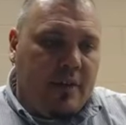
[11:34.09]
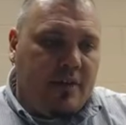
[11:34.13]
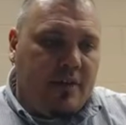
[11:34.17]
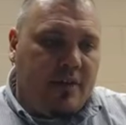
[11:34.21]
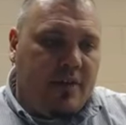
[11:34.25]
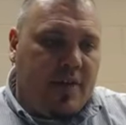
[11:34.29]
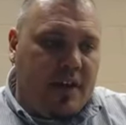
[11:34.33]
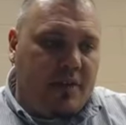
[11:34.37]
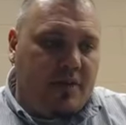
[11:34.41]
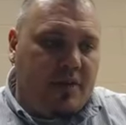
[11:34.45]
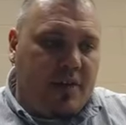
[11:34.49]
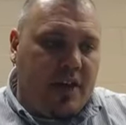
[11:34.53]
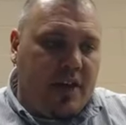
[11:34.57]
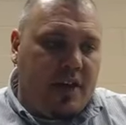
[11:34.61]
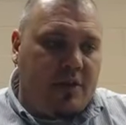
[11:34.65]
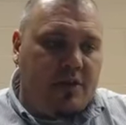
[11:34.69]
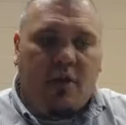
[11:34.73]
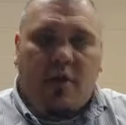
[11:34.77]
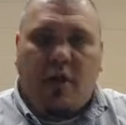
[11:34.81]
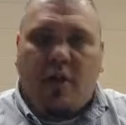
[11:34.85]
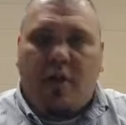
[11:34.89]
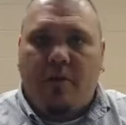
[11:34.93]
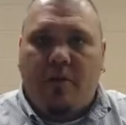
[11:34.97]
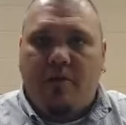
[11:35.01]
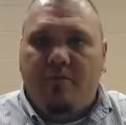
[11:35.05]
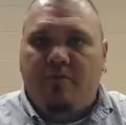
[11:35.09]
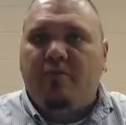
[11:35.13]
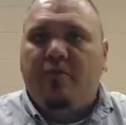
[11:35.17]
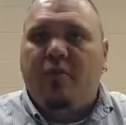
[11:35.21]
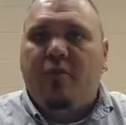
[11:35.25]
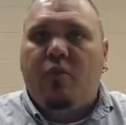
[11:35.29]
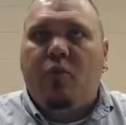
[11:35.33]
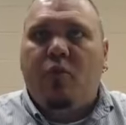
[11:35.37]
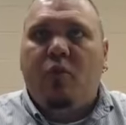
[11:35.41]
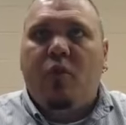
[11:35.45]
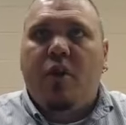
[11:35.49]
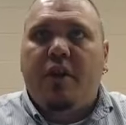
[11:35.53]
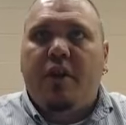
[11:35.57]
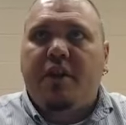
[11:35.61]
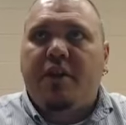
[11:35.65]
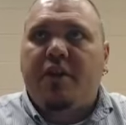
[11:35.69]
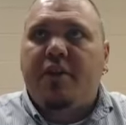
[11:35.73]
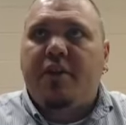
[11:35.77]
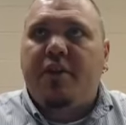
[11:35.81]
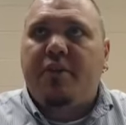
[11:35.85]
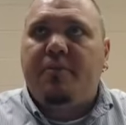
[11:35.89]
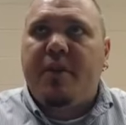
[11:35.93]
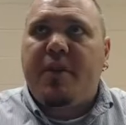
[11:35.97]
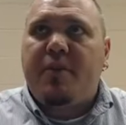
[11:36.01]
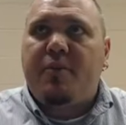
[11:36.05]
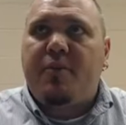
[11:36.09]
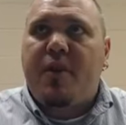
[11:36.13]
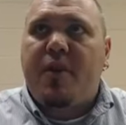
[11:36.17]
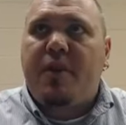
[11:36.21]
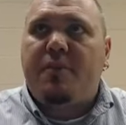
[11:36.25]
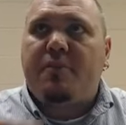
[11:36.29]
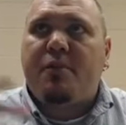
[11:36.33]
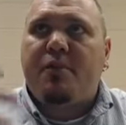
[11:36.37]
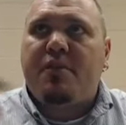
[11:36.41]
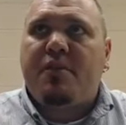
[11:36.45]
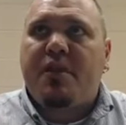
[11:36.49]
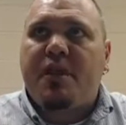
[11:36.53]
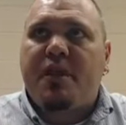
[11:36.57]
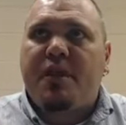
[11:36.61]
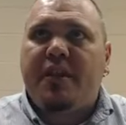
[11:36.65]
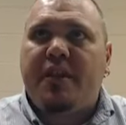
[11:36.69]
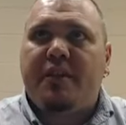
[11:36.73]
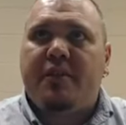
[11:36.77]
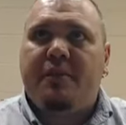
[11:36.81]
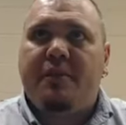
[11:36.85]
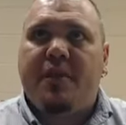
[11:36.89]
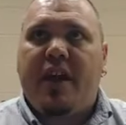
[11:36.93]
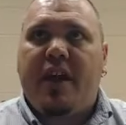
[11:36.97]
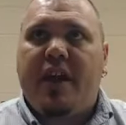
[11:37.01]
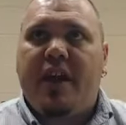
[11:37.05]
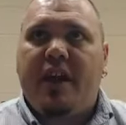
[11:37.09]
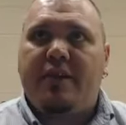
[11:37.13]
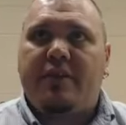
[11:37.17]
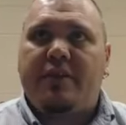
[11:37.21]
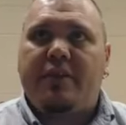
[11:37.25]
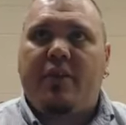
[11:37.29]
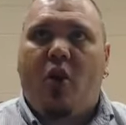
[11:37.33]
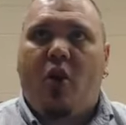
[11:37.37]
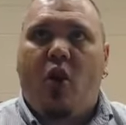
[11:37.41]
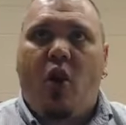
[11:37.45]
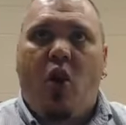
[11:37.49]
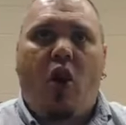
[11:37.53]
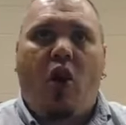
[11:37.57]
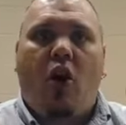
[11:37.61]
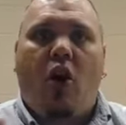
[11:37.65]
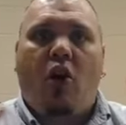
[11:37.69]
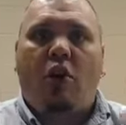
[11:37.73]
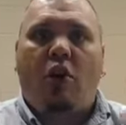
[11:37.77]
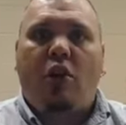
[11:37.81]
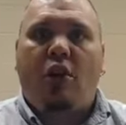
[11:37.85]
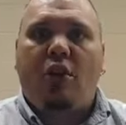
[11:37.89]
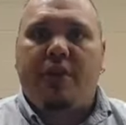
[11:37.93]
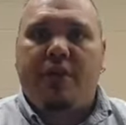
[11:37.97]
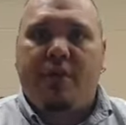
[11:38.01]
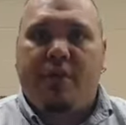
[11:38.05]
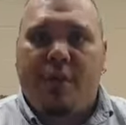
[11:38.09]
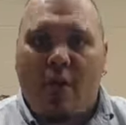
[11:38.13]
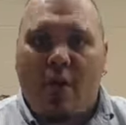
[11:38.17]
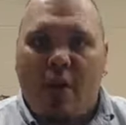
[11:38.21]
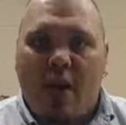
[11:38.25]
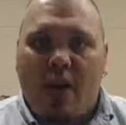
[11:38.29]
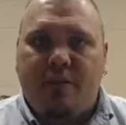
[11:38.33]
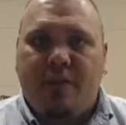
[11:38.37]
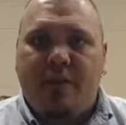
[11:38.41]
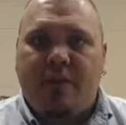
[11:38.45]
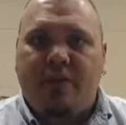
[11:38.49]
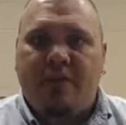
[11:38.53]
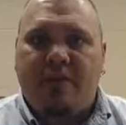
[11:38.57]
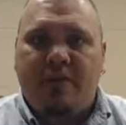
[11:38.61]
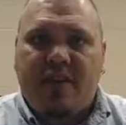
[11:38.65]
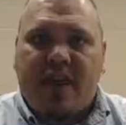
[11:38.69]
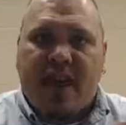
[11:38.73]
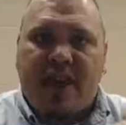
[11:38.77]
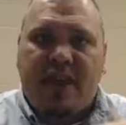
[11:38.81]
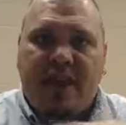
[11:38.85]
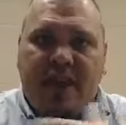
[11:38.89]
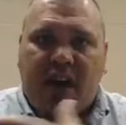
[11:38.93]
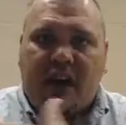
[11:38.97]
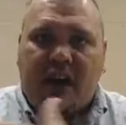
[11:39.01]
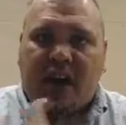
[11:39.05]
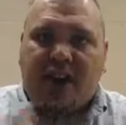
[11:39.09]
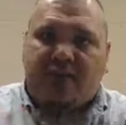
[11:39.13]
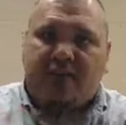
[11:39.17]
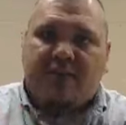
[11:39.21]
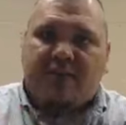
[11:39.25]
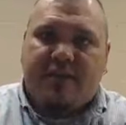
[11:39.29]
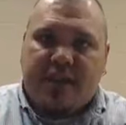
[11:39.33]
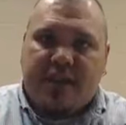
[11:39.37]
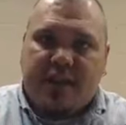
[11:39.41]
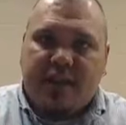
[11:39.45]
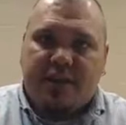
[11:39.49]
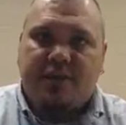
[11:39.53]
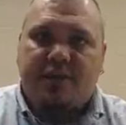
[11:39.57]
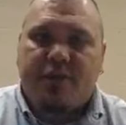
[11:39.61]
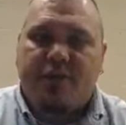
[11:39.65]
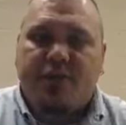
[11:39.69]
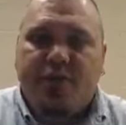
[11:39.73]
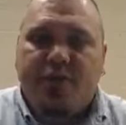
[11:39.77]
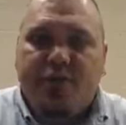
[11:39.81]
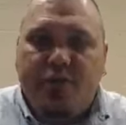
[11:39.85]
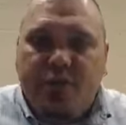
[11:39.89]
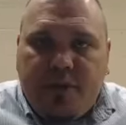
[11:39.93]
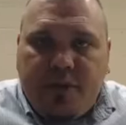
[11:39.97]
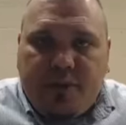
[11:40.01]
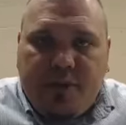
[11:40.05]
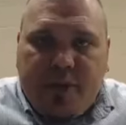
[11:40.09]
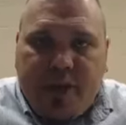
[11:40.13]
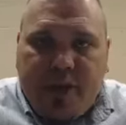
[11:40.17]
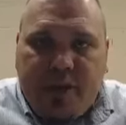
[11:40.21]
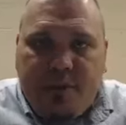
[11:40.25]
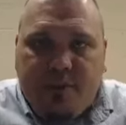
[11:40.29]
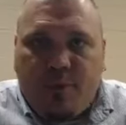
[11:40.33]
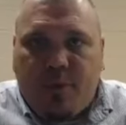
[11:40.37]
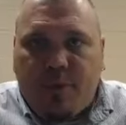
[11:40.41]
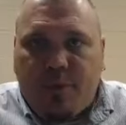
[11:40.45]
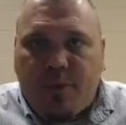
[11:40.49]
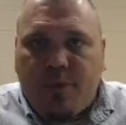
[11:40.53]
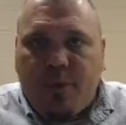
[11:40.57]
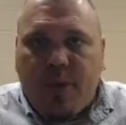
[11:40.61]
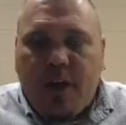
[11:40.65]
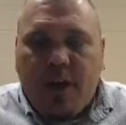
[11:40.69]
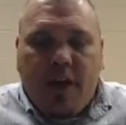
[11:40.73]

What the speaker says: These are what could be representative as all of the prophets that God sends to the people.